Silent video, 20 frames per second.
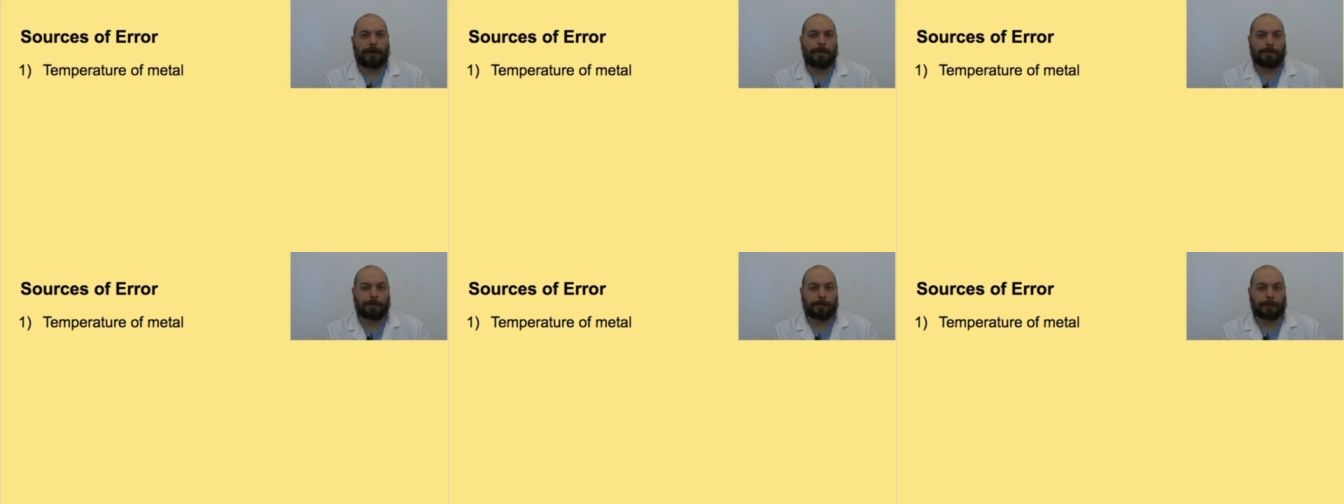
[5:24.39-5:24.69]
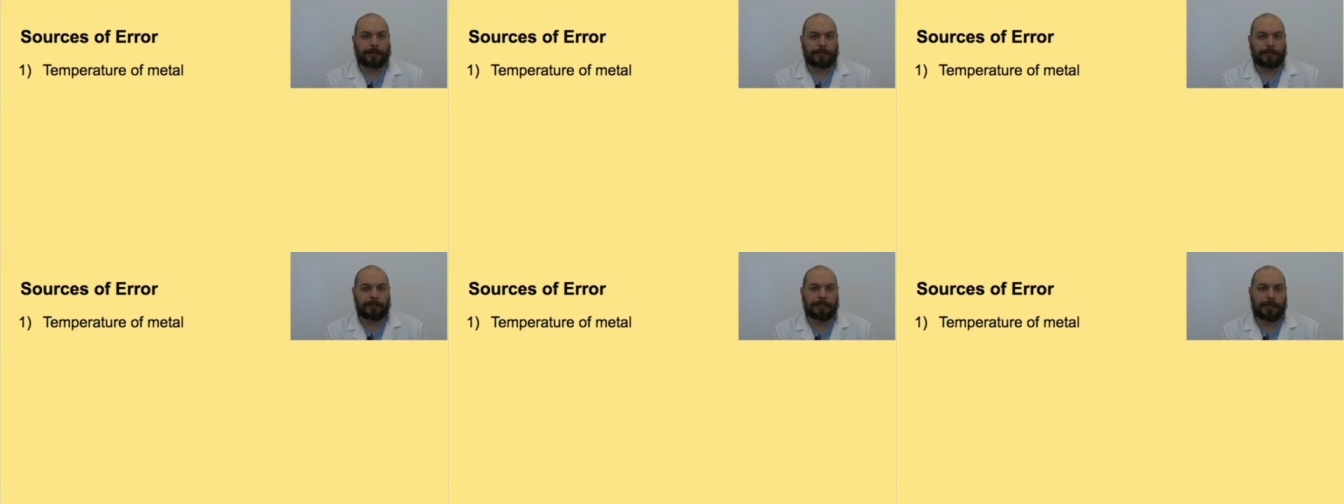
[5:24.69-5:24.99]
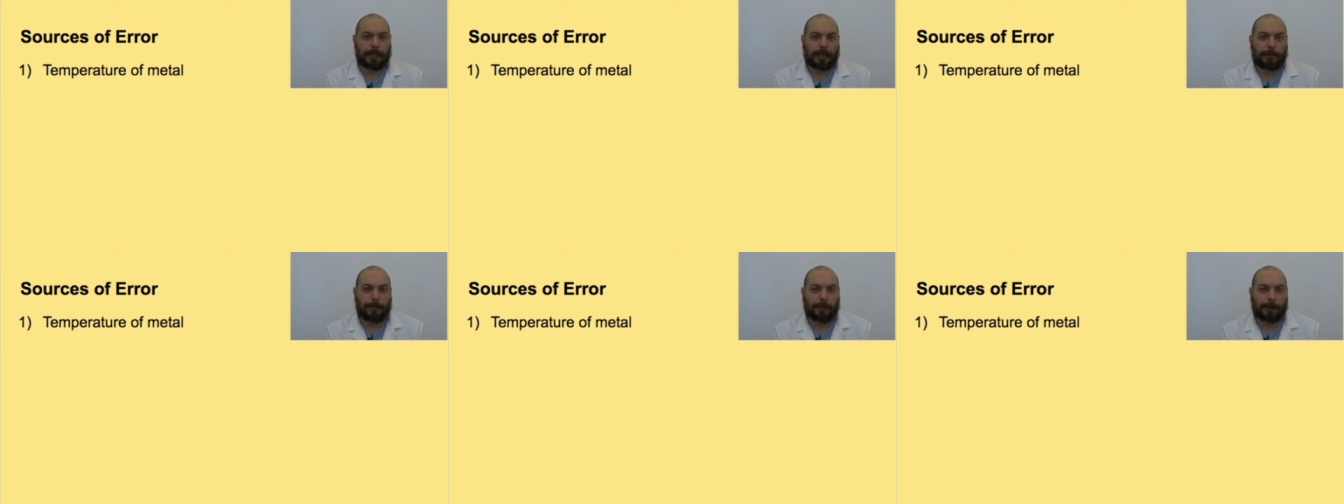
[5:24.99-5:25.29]
for an
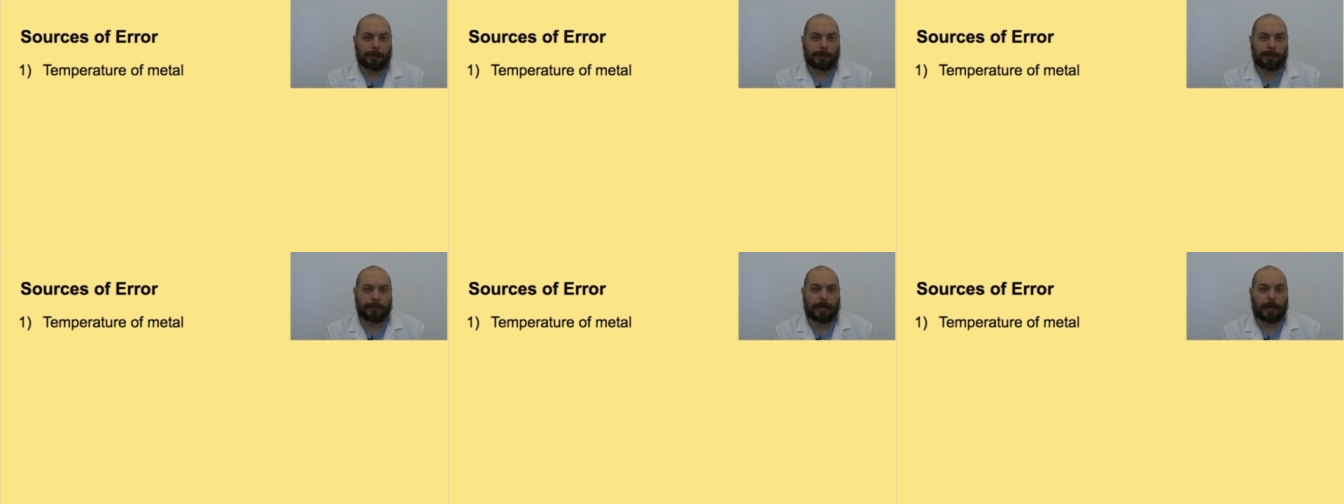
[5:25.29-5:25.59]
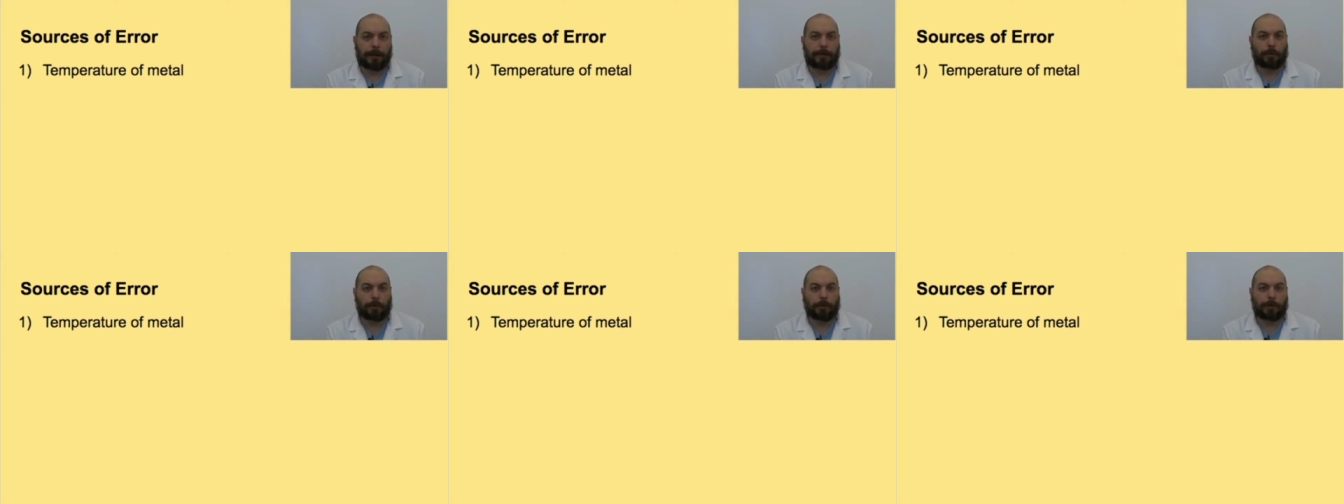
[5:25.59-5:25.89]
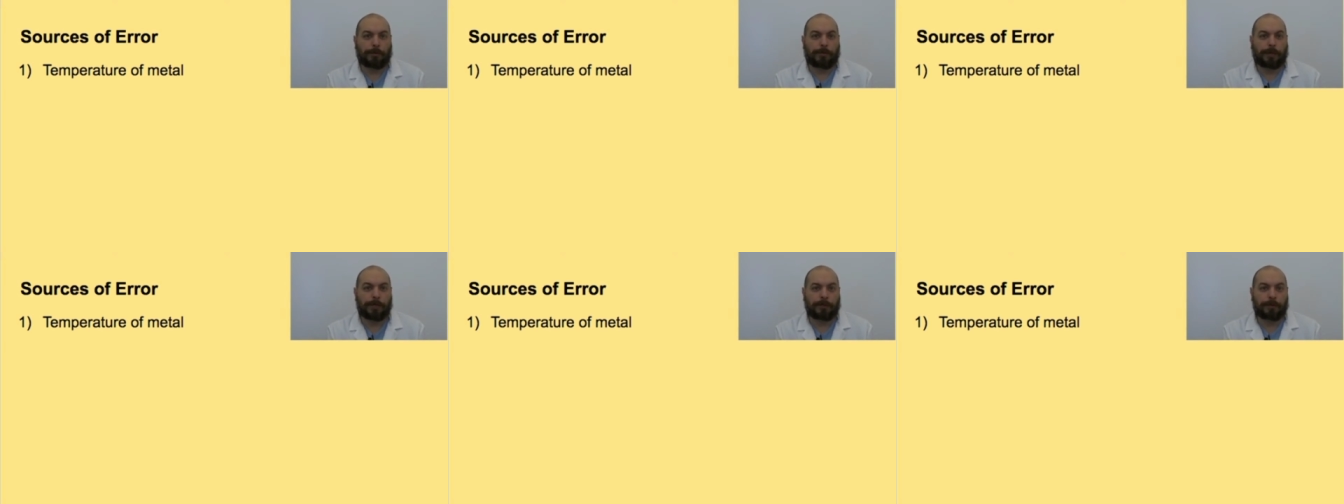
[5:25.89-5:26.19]
extended period of time in
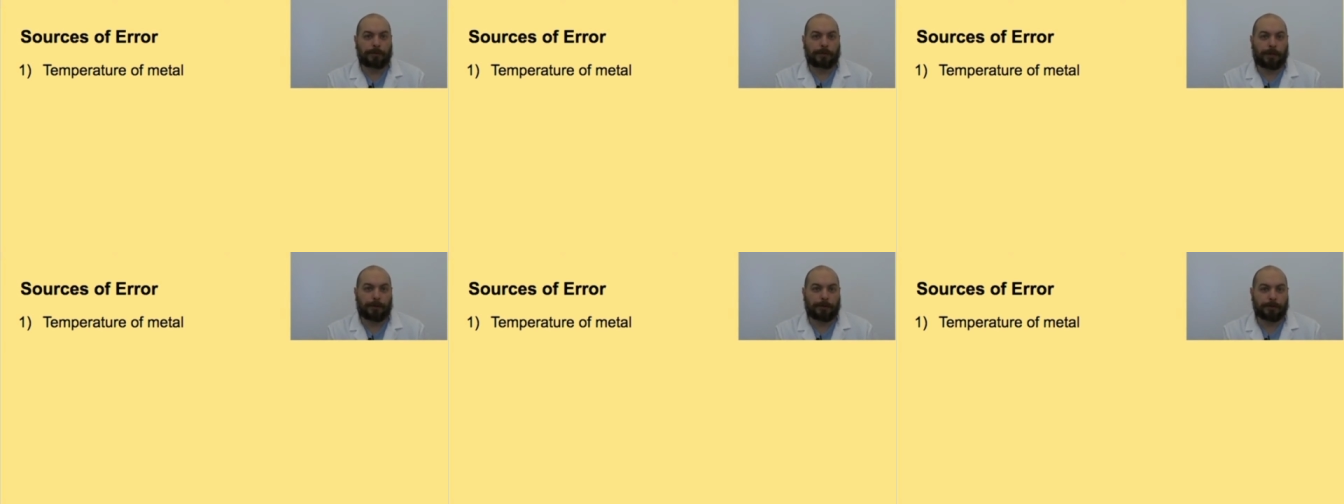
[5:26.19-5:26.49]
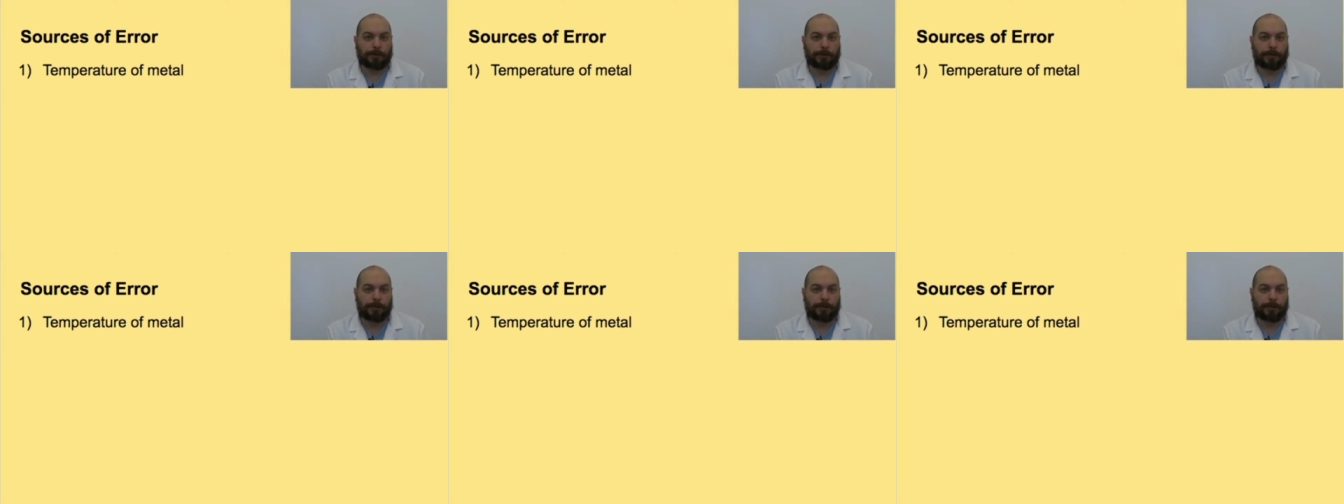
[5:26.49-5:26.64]
order to make sure that was